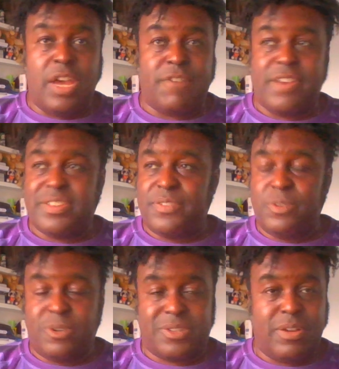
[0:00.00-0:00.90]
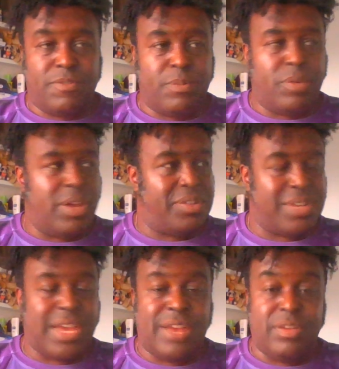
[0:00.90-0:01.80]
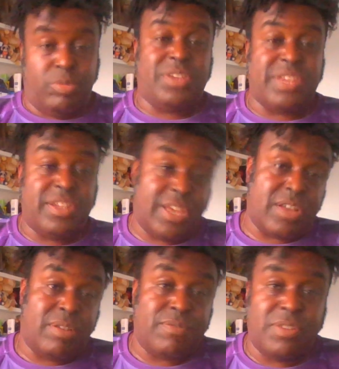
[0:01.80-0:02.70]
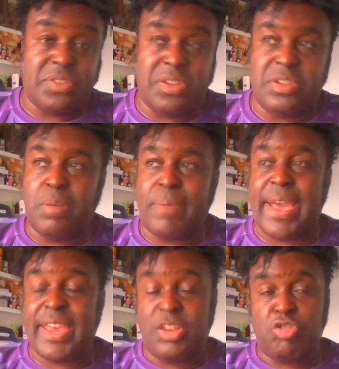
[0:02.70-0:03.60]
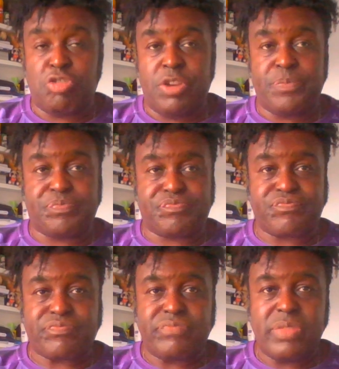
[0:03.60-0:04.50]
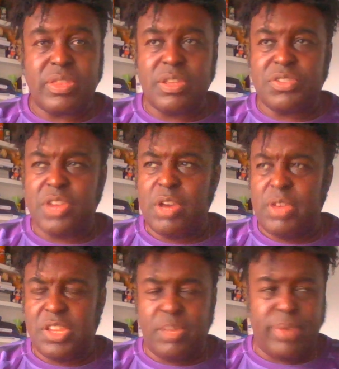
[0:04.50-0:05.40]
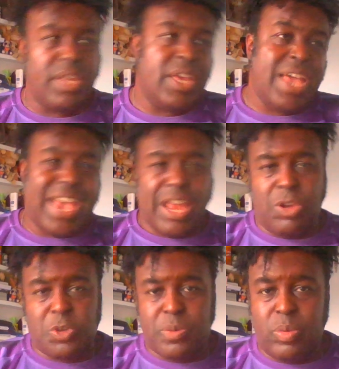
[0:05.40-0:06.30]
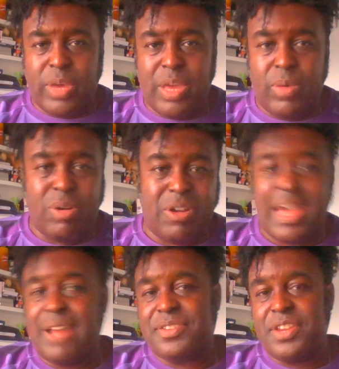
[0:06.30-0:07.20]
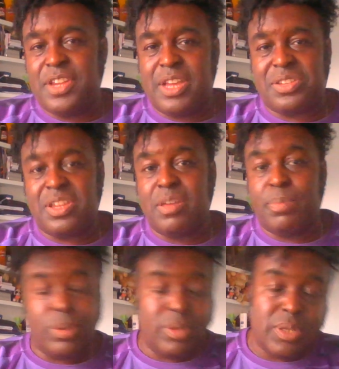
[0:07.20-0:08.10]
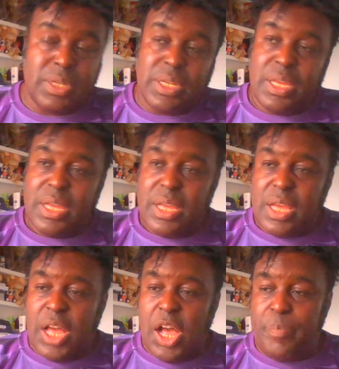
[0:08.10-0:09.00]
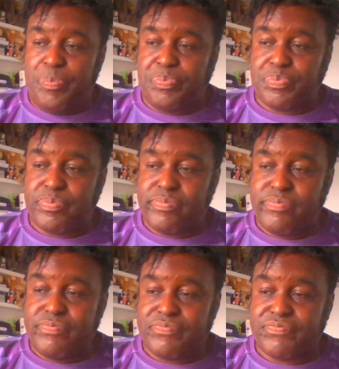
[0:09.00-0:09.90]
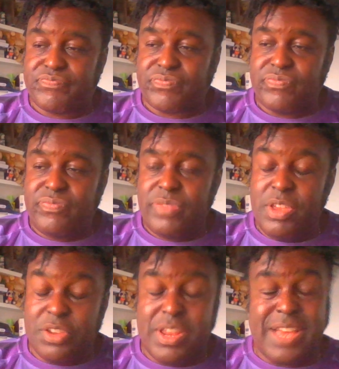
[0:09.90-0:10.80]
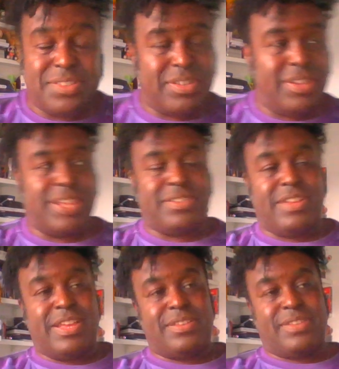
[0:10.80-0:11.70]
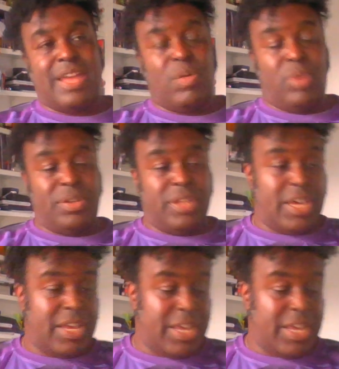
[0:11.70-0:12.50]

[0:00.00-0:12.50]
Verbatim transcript: Fraser Forster, from what I understand of what he said in that conference, he's got a back injury. So he's going to be at hospital while we're out in Singapore. So that's that one there.